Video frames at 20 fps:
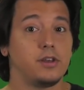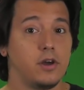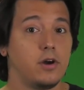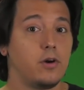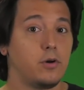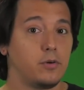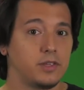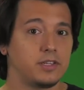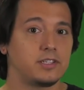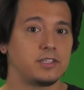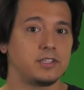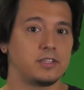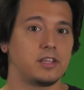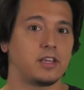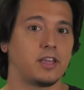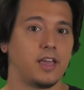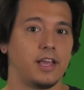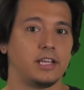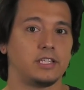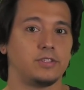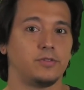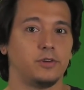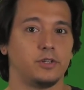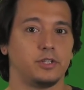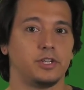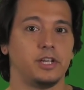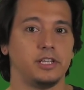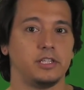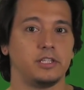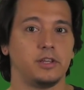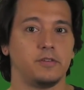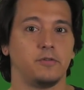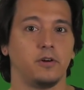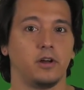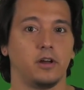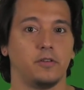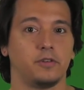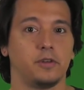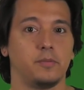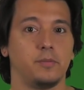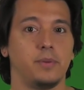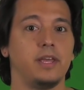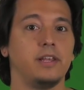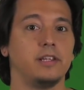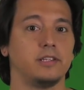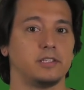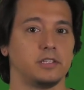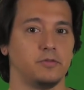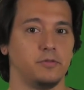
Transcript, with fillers: know this is the case for genes involved in penis